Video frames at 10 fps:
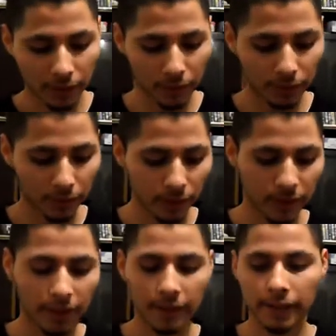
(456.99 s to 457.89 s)
if you're
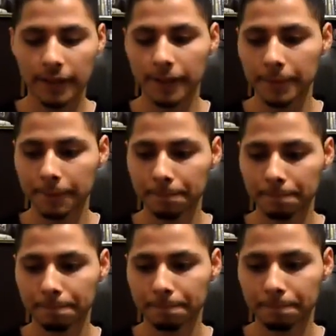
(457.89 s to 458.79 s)
running,
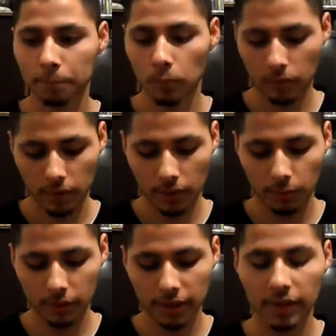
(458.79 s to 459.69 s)

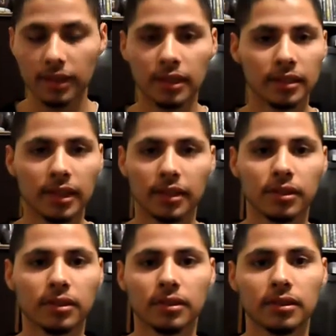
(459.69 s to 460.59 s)
we'll say in sectors.